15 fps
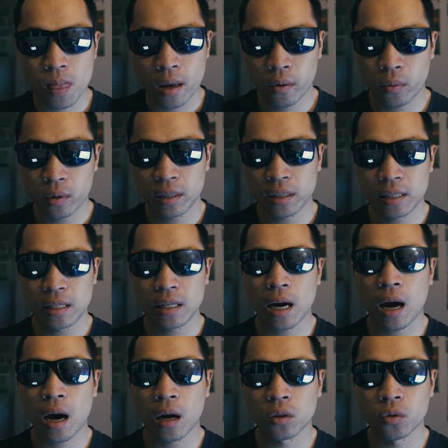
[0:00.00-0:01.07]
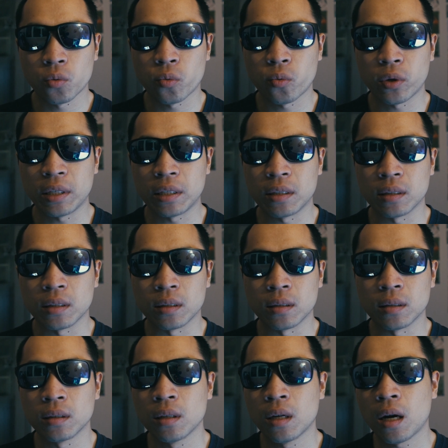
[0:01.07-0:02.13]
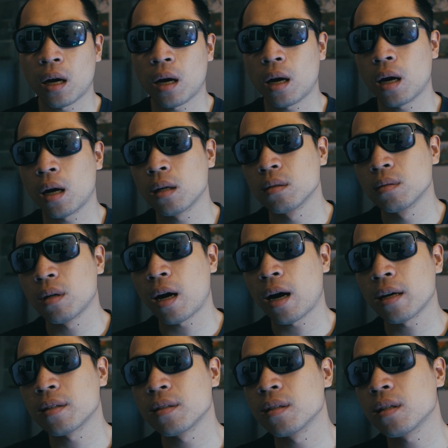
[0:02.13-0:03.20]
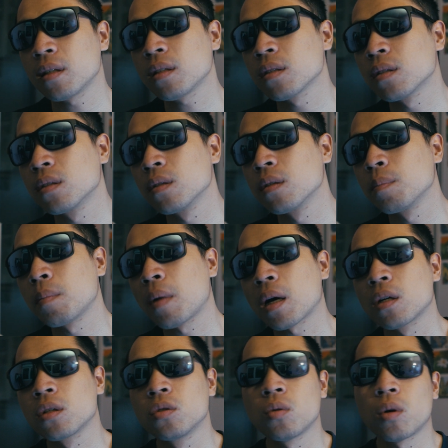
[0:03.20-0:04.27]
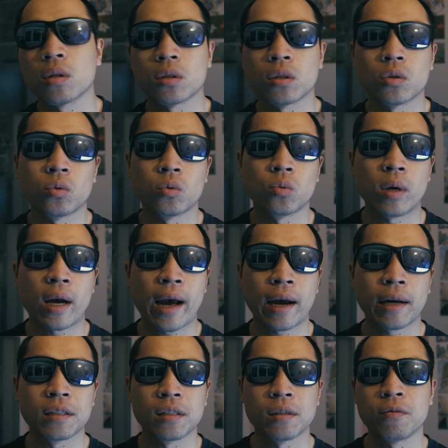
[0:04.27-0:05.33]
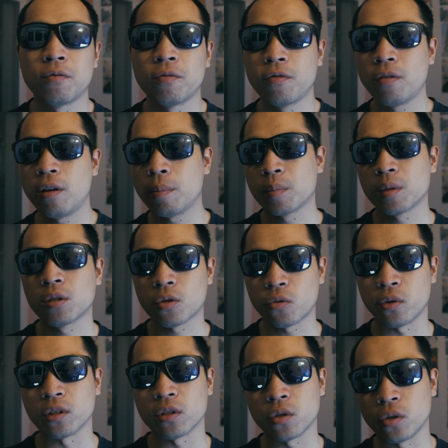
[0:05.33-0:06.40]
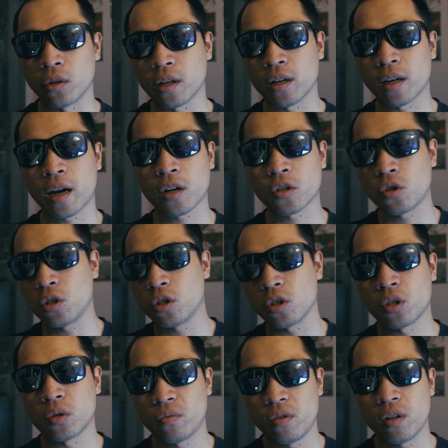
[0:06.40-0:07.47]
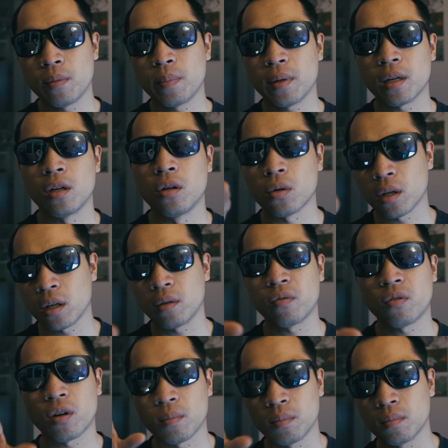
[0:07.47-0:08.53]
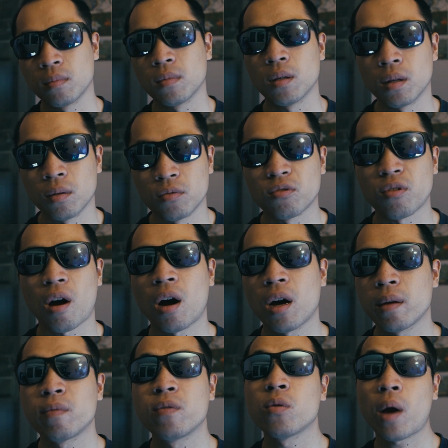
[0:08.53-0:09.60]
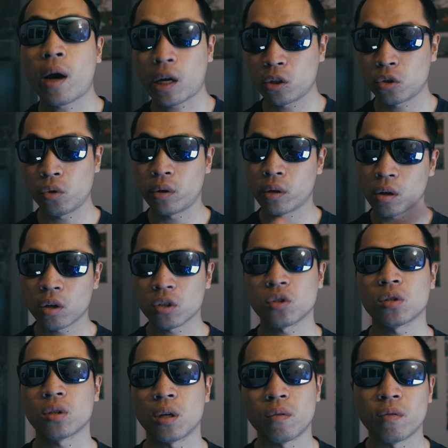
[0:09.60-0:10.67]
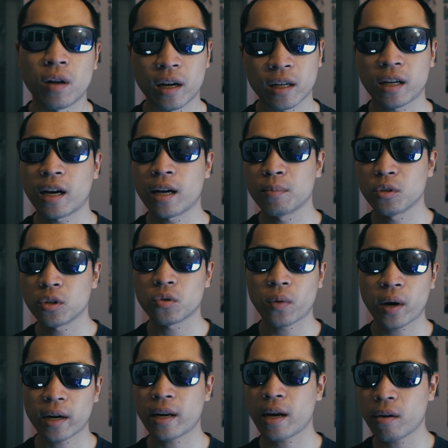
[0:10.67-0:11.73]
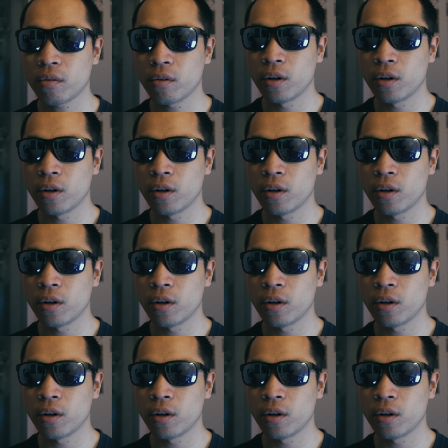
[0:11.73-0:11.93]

What is the other reason? I think the Mark II also has a flipped screen, so you can actually just flip it, look at it from afar if you actually record yourself like I am doing right now.